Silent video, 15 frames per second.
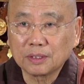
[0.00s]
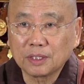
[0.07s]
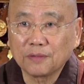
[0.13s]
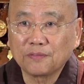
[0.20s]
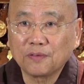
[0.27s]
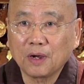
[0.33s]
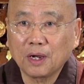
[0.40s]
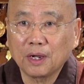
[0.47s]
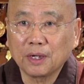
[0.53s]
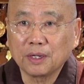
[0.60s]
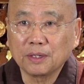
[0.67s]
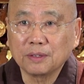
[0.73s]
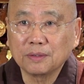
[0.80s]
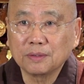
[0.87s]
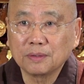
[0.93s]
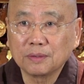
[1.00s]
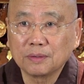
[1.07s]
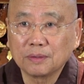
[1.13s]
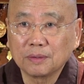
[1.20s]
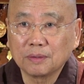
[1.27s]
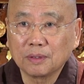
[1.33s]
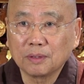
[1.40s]
define
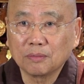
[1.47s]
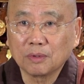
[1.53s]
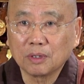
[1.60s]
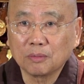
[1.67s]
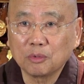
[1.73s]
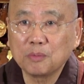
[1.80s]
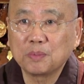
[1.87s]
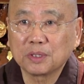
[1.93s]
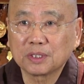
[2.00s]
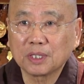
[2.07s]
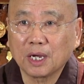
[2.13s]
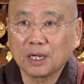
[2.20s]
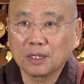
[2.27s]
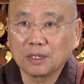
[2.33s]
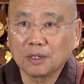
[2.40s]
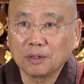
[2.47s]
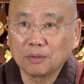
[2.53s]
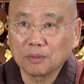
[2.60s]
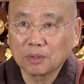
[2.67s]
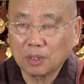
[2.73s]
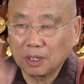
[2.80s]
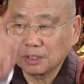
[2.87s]
vipassana,
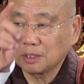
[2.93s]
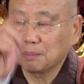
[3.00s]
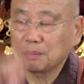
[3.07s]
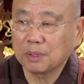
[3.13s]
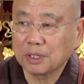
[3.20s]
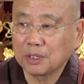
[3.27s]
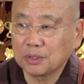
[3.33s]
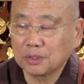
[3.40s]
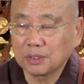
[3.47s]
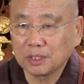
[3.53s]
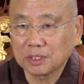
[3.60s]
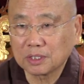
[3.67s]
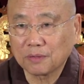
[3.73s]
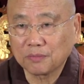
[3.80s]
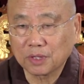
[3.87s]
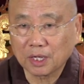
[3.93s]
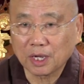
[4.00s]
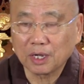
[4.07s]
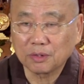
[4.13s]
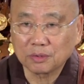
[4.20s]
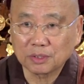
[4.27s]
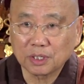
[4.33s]
contemplation, as something
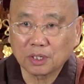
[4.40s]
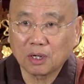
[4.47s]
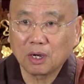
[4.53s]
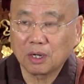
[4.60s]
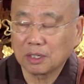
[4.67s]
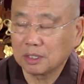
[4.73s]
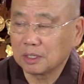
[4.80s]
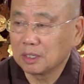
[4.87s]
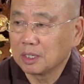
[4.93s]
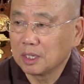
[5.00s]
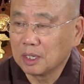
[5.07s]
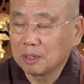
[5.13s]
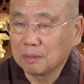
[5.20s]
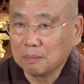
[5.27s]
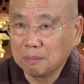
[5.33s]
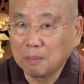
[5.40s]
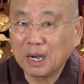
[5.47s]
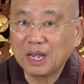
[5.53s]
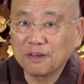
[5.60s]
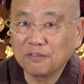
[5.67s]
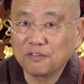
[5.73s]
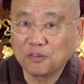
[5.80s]
else. They call it
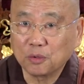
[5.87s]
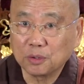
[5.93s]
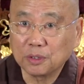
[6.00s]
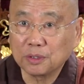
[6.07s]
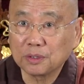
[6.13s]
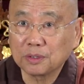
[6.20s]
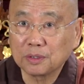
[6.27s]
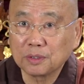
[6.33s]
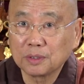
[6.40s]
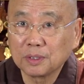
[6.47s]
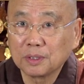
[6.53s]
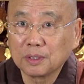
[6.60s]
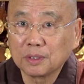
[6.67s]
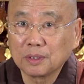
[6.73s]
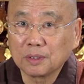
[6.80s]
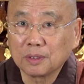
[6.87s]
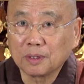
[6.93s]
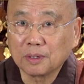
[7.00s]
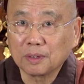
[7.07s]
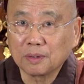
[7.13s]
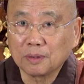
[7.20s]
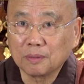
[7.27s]
mindfulness.
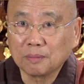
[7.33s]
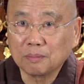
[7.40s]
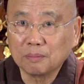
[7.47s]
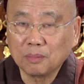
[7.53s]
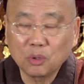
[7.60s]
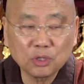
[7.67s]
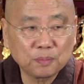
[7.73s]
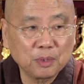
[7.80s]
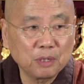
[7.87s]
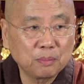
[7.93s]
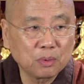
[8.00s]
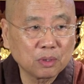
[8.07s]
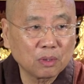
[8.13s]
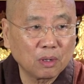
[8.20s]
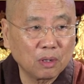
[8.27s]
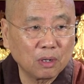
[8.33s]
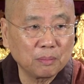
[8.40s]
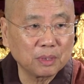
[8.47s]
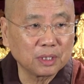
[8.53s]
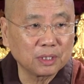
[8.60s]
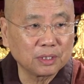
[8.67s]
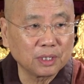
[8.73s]
Most people call
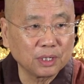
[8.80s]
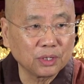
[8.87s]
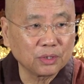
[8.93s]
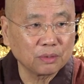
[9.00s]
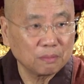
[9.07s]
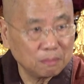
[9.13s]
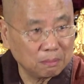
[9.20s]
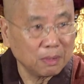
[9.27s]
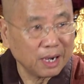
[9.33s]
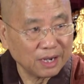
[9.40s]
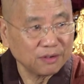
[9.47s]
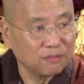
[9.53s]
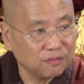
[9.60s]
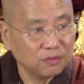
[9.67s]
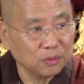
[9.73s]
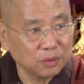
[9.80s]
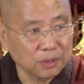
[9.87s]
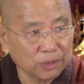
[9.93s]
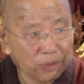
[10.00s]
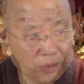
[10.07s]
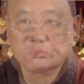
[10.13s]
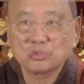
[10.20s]
meditation
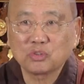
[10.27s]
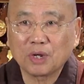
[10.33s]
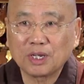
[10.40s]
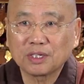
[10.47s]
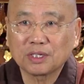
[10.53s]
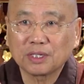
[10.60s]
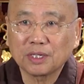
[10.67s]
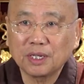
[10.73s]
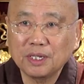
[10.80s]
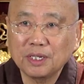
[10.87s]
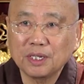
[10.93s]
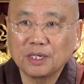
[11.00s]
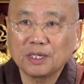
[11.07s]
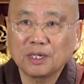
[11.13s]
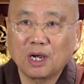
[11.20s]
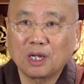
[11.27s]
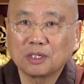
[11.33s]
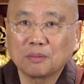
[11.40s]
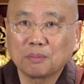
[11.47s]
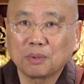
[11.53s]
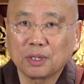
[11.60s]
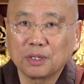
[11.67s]
mindfulness. Translating
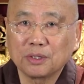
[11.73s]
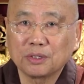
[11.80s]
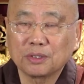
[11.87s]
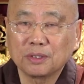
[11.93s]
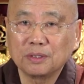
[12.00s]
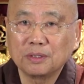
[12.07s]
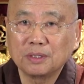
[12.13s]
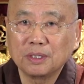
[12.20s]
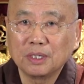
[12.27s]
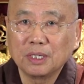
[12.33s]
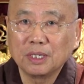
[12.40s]
contemplation